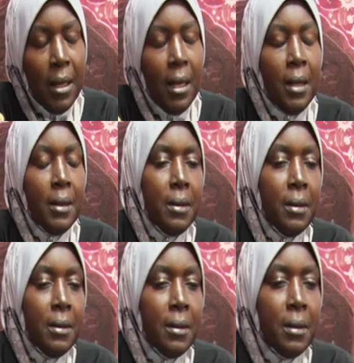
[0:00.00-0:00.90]

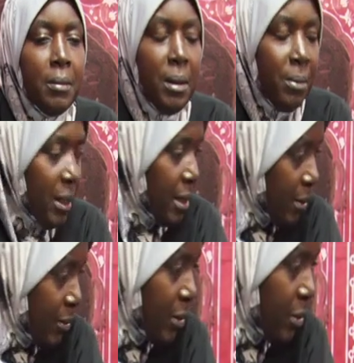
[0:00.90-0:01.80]
And maybe
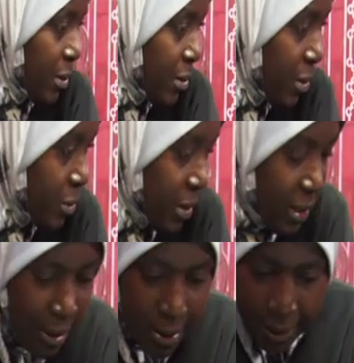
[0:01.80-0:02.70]
we could go to another thing.